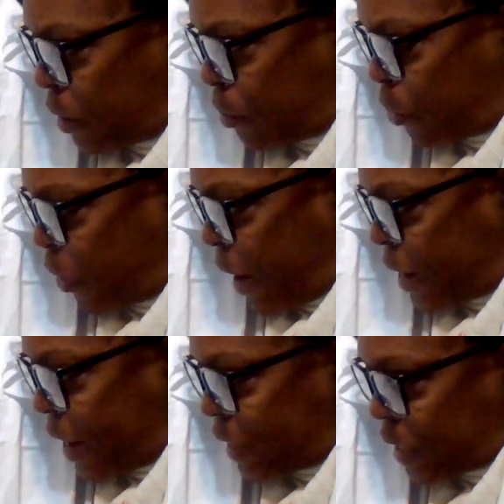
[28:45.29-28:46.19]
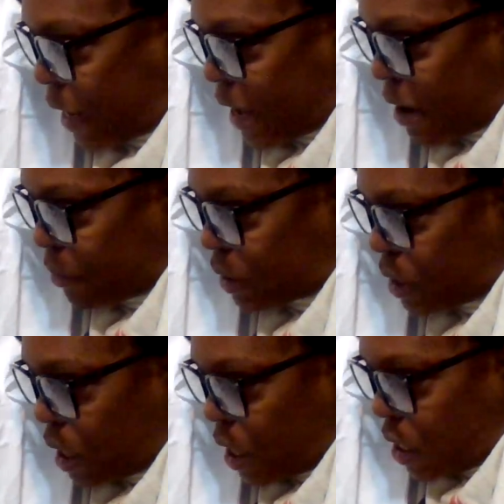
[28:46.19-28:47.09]
a brat at times.
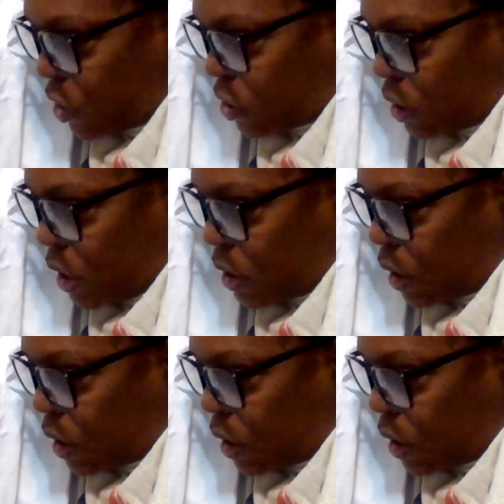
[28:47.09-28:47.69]
She's